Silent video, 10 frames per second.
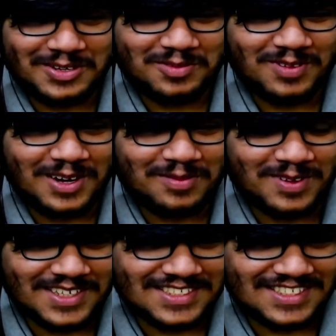
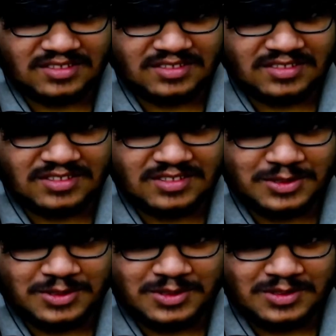far-fetched.
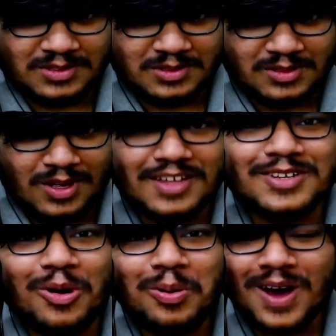It's
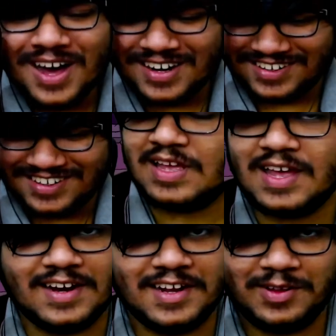over!
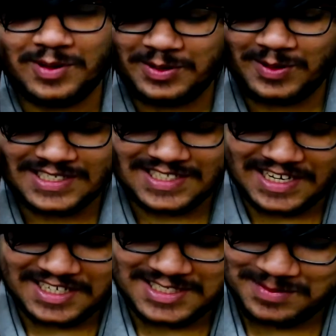I really want to watch the
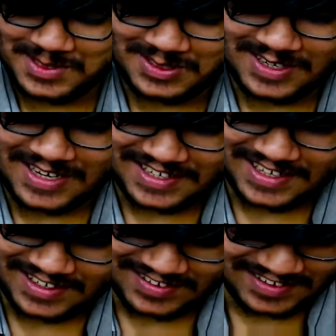next episode right
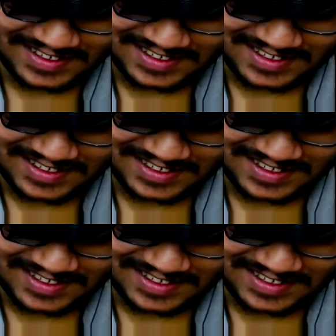now.